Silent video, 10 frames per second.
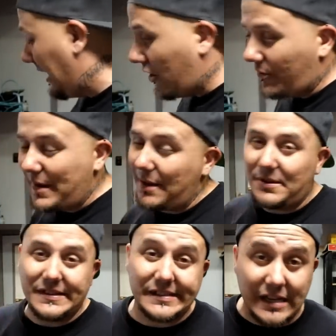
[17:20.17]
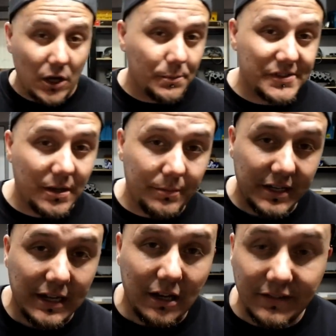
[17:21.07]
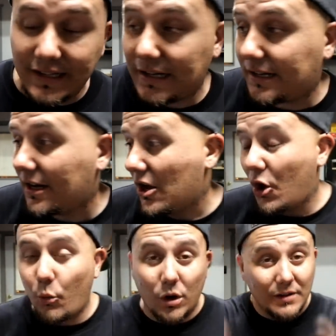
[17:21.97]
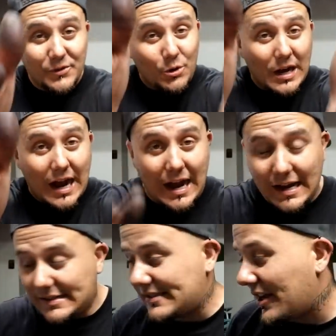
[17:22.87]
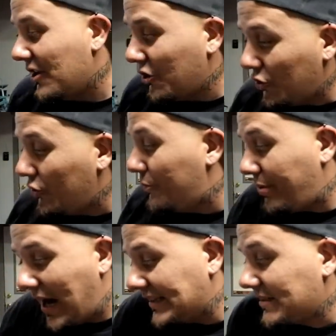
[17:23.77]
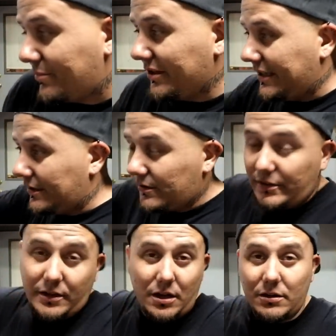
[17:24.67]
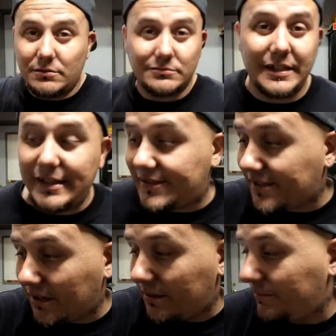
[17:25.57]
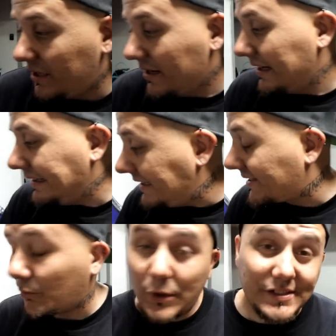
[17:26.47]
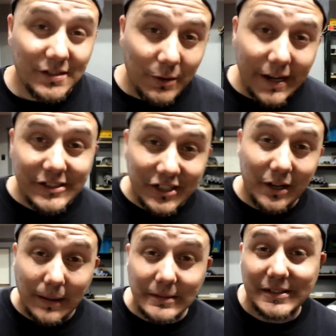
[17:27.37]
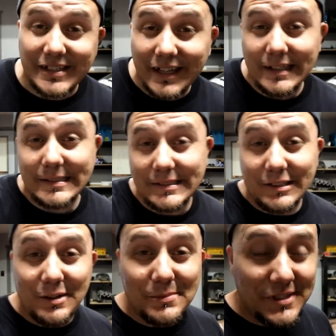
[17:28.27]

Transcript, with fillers: I hope maybe this helps somebody out there. One of you guys who possibly, you know, needs some need some restoration on your seats, you know what I'm